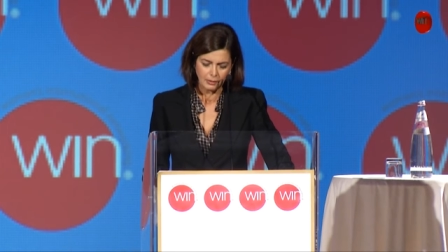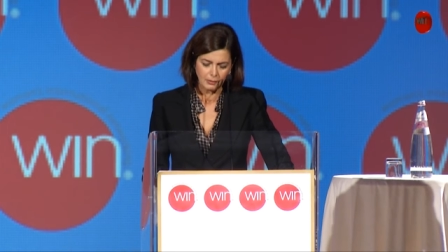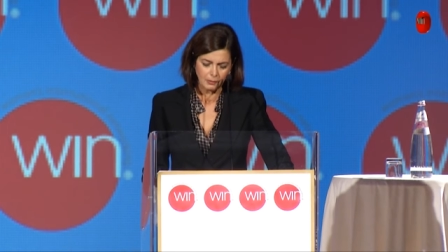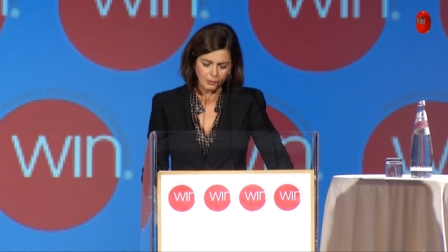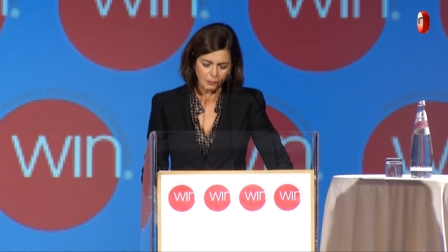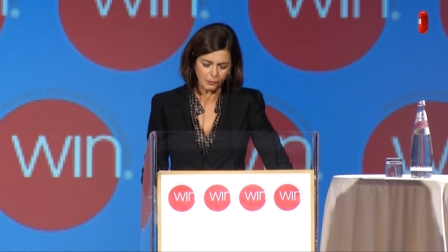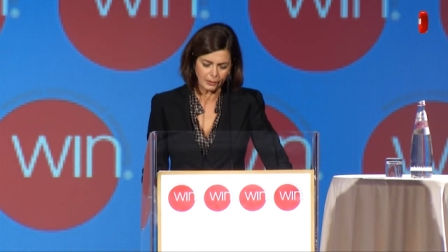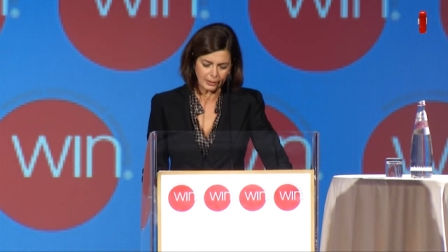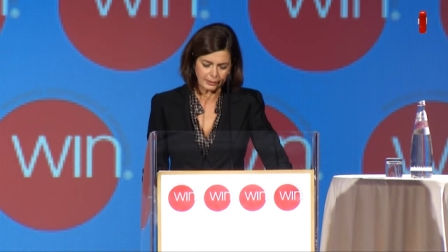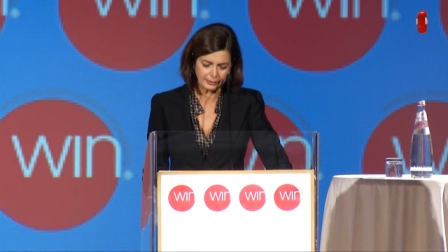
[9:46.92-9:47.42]

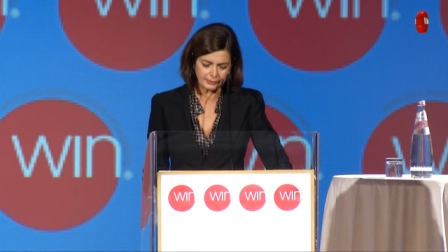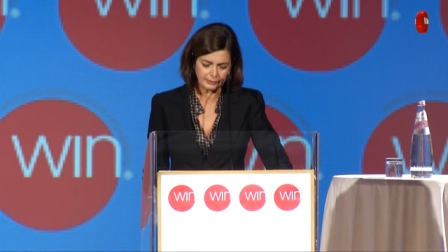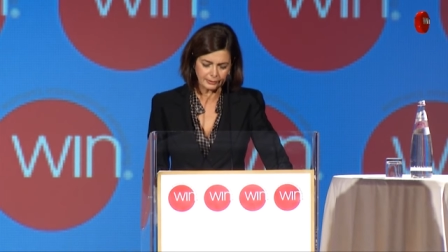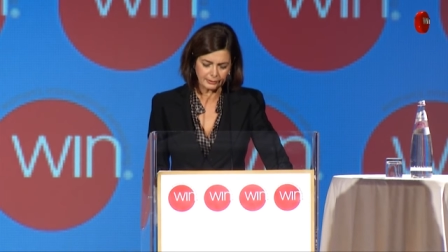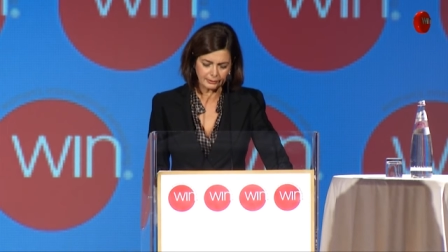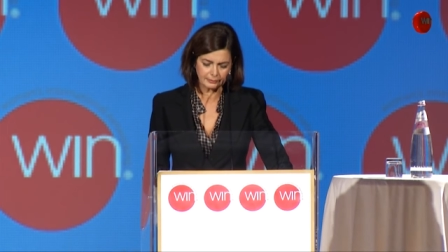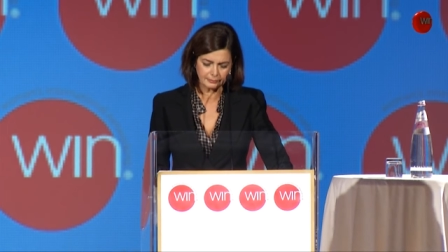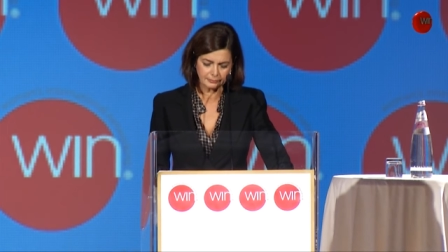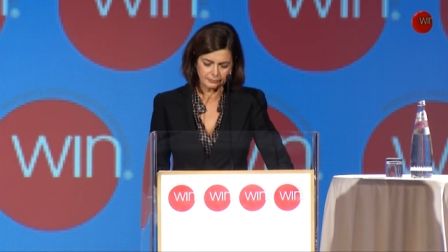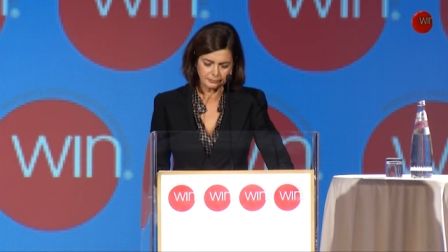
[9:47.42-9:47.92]

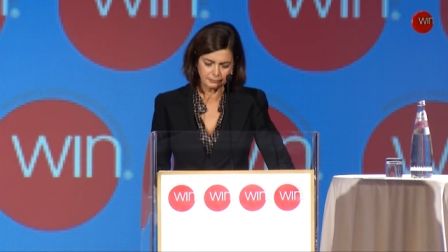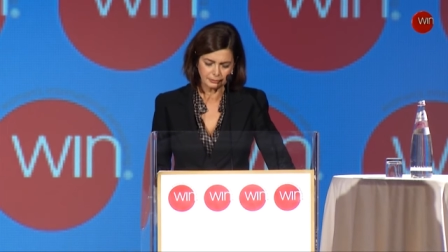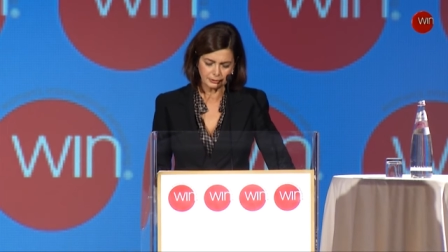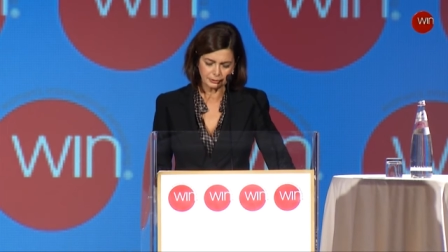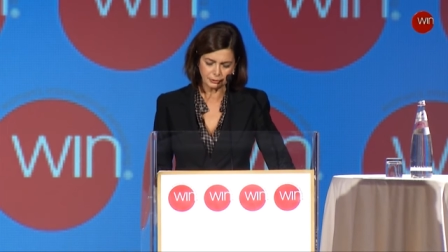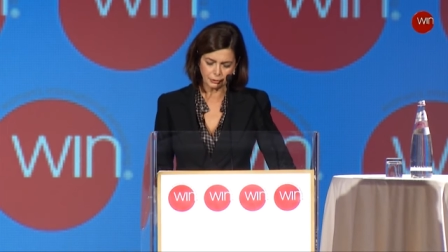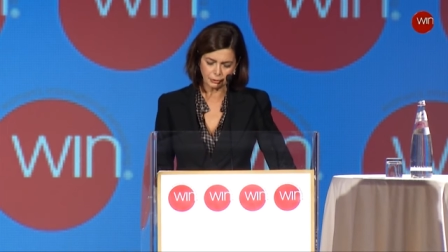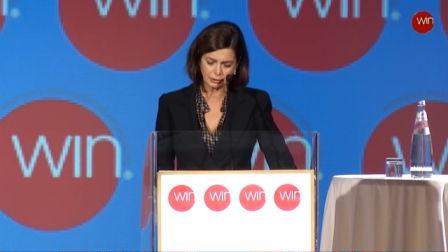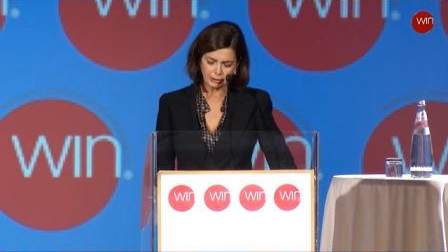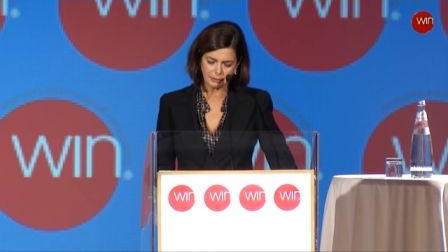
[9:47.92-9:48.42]
When we
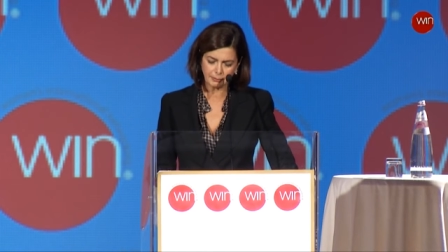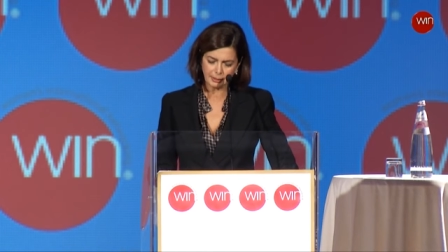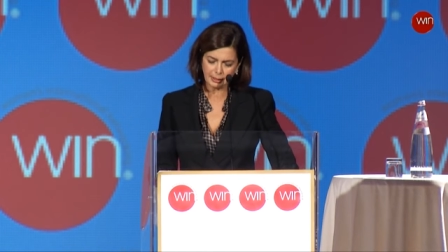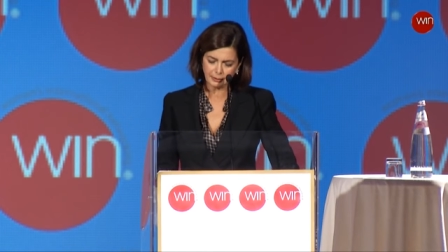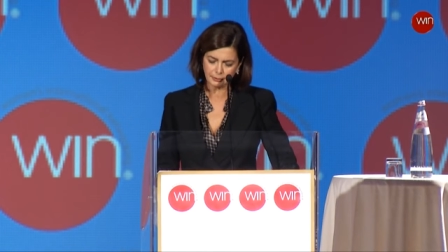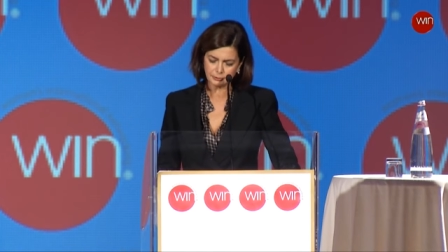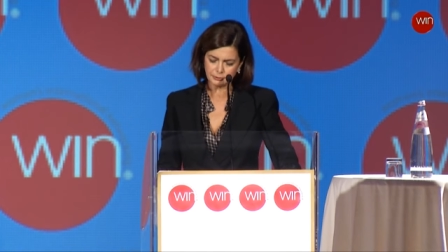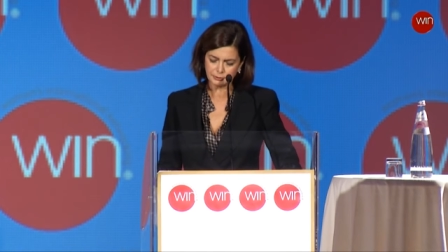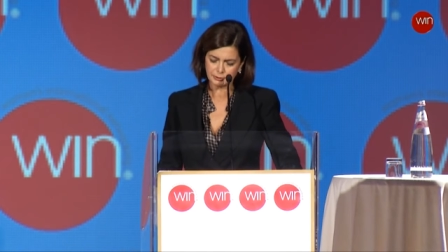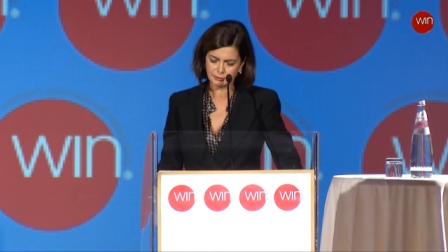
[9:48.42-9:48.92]
talk
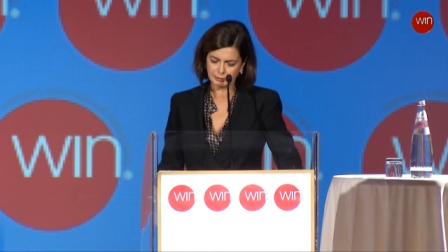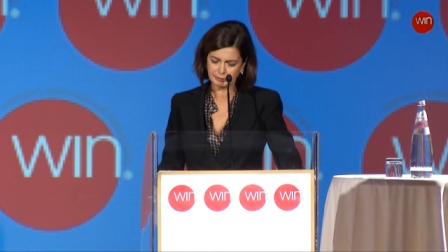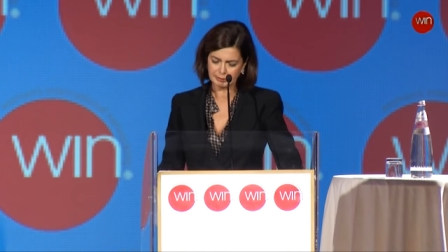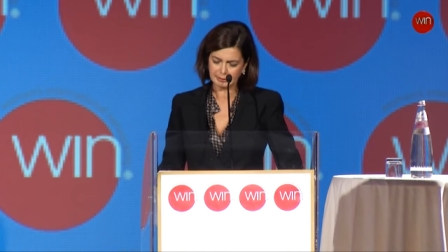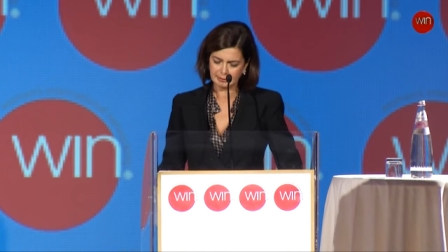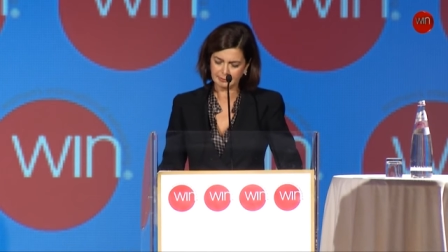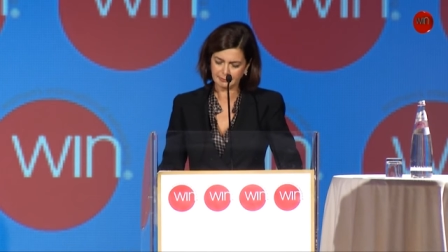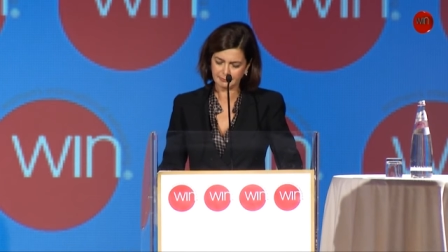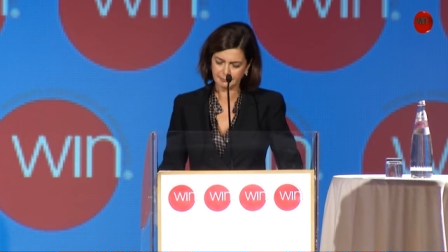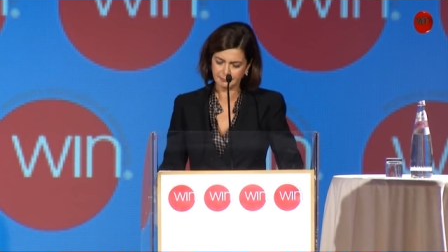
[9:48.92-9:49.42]
about
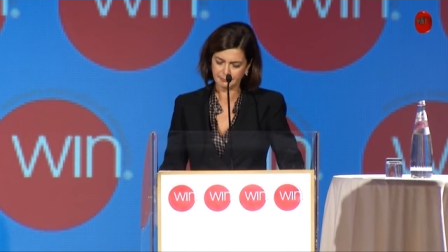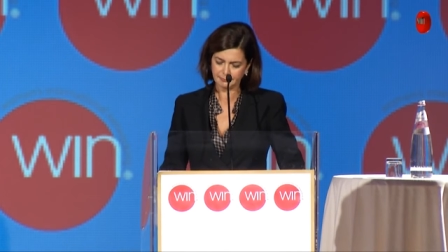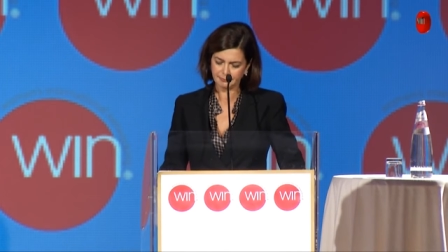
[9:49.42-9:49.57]
the